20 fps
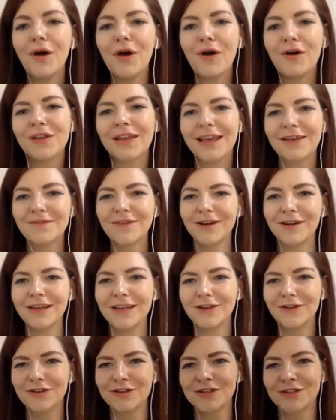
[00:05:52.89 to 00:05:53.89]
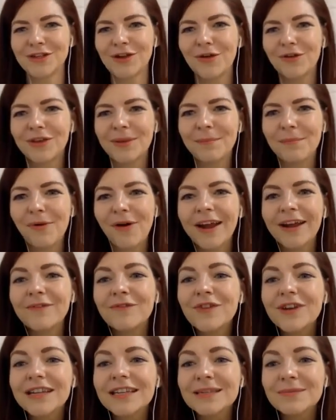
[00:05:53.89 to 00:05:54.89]
Okay, very good. So the point
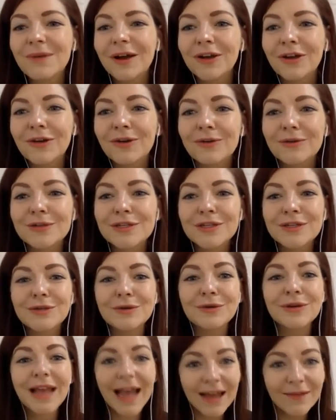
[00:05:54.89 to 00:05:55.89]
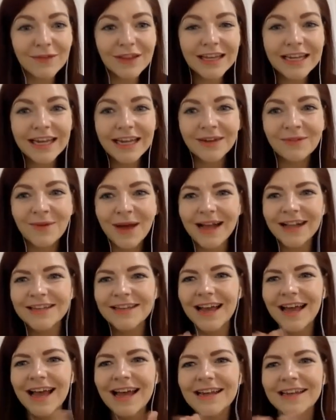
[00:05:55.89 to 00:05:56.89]
for this one goes to Kathleen. Well
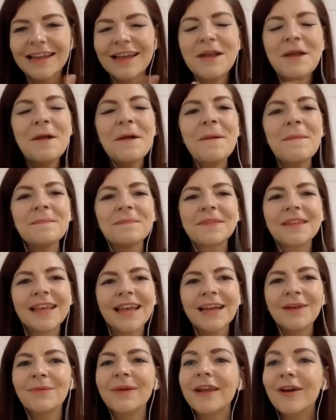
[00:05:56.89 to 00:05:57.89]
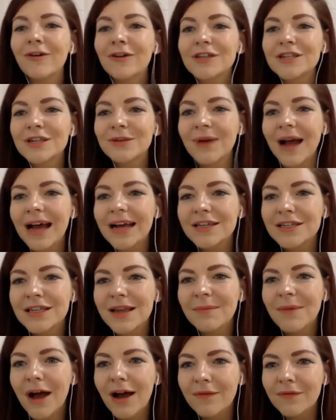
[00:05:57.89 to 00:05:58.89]
done. Okay, we also had
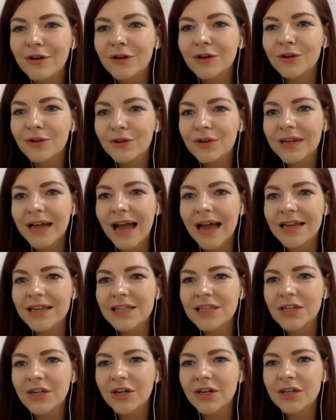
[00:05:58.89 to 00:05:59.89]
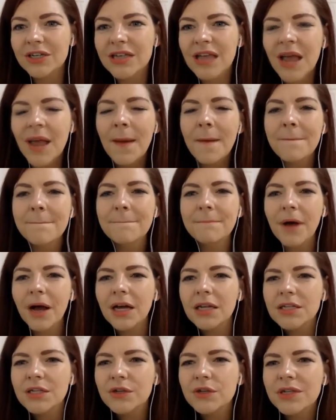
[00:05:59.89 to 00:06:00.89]
some other good answers.
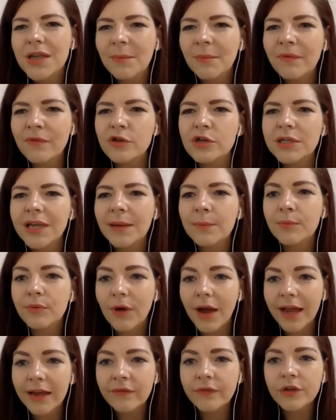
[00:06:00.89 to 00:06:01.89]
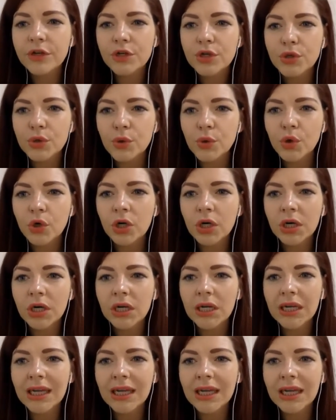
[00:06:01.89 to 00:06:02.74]
But so some of you said private tour,